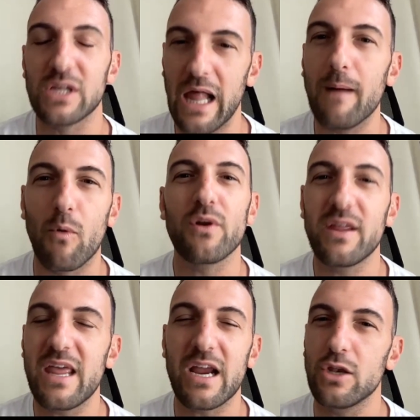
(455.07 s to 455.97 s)
there's a lot more
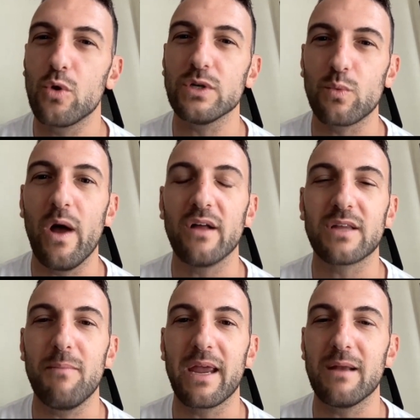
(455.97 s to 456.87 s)
that they can do as well
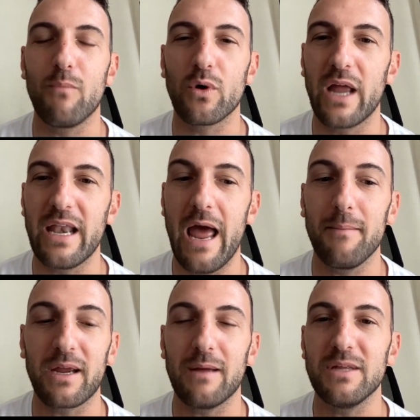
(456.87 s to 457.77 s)
to make it more
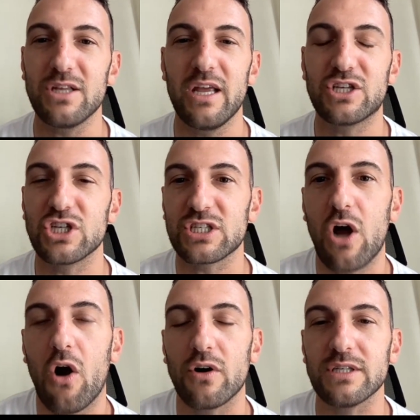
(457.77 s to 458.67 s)
dynamic. I mean, it, it's just
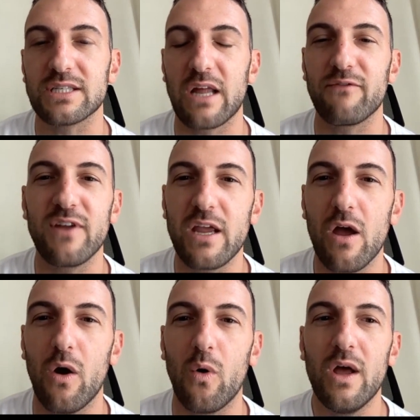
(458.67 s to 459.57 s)
cards. It's not
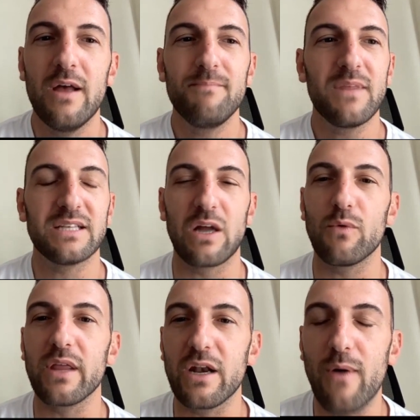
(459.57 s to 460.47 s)
video. It's not
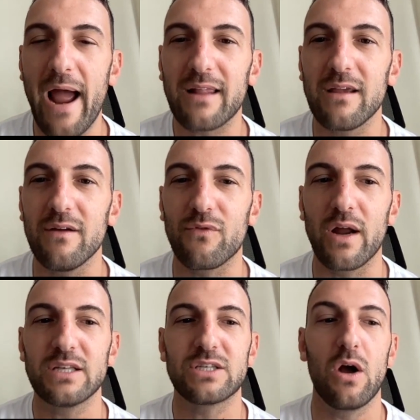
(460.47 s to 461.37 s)
really interactive,
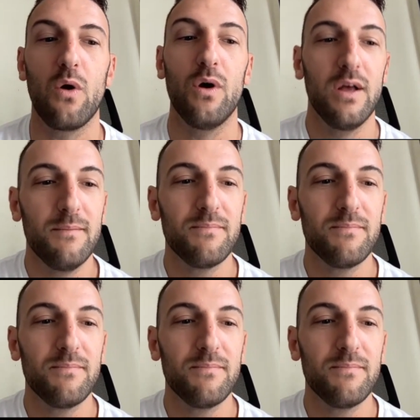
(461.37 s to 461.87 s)
right? So,